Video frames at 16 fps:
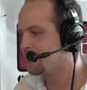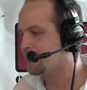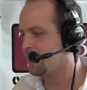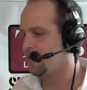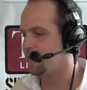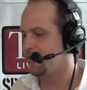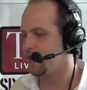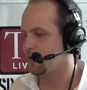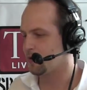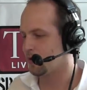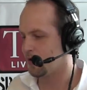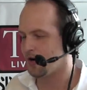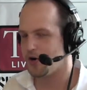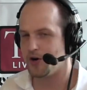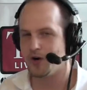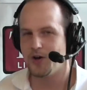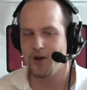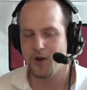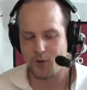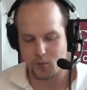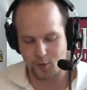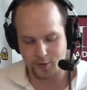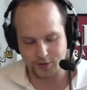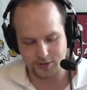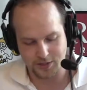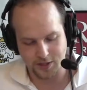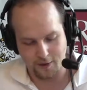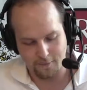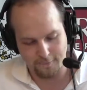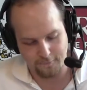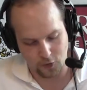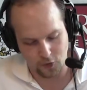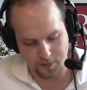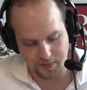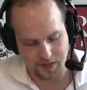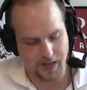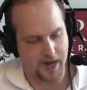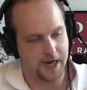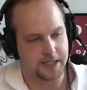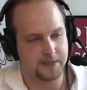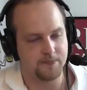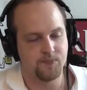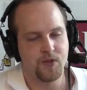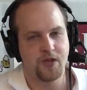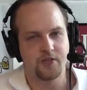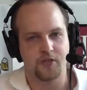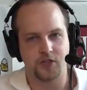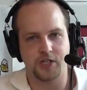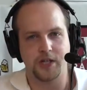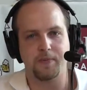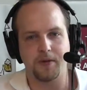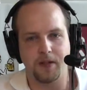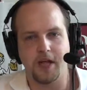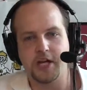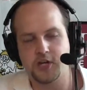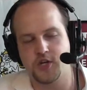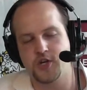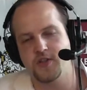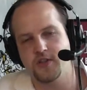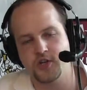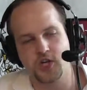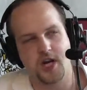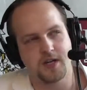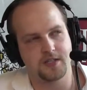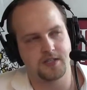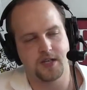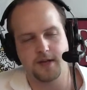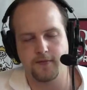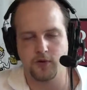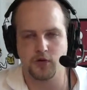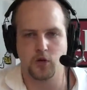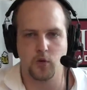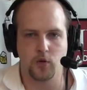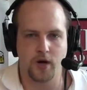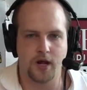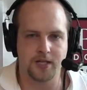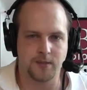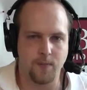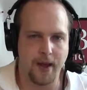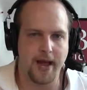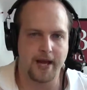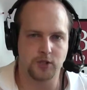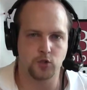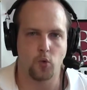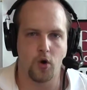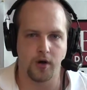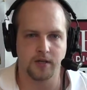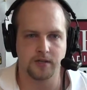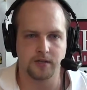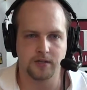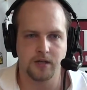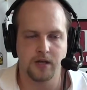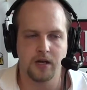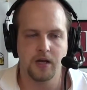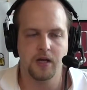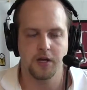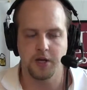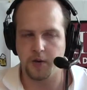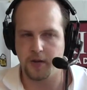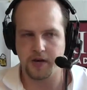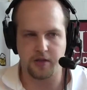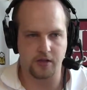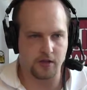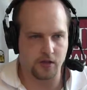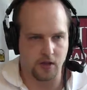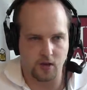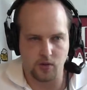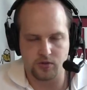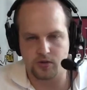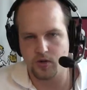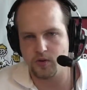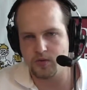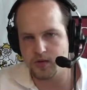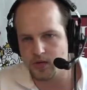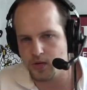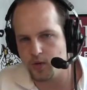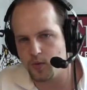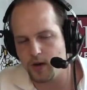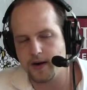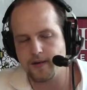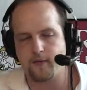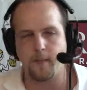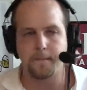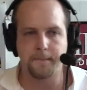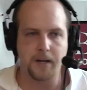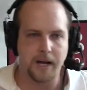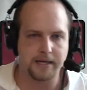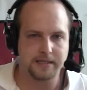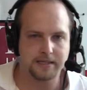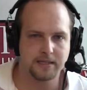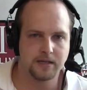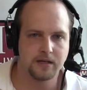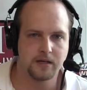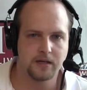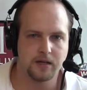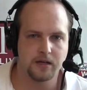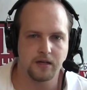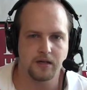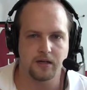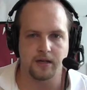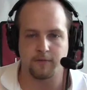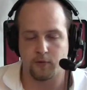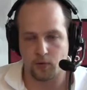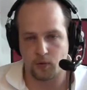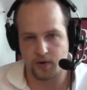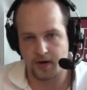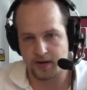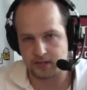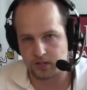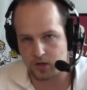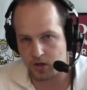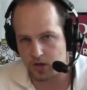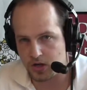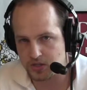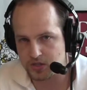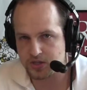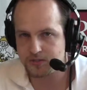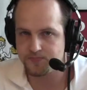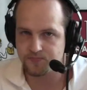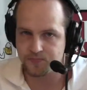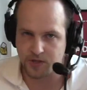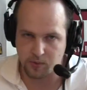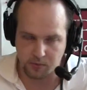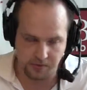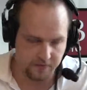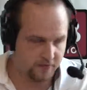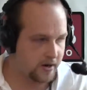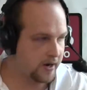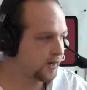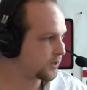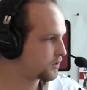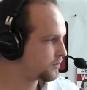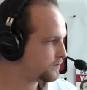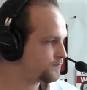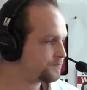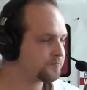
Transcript: coming out of Raw, was verbalized. The stipulation in the John Cena vs. Laurinaitis match was, anything goes, no DQ, whatever, but if Laurinaitis lost, he would be fired,